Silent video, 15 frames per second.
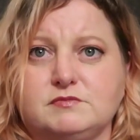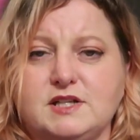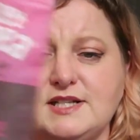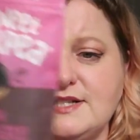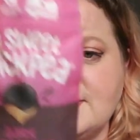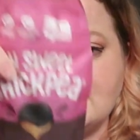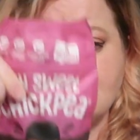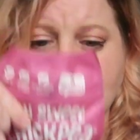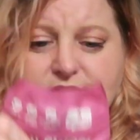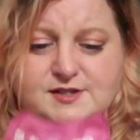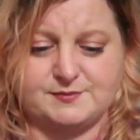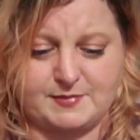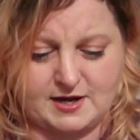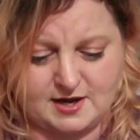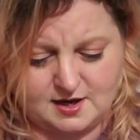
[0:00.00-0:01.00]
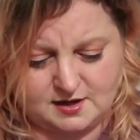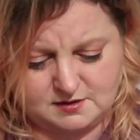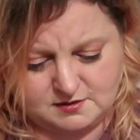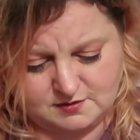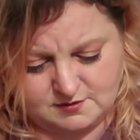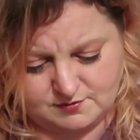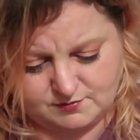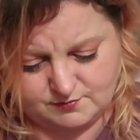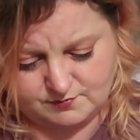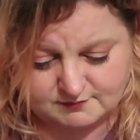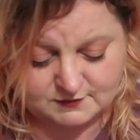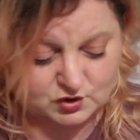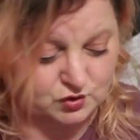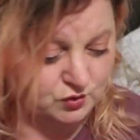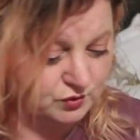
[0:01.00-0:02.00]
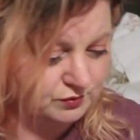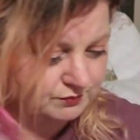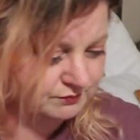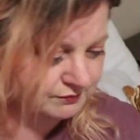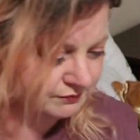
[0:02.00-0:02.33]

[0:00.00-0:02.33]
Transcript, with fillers: decent sized bag. Cool.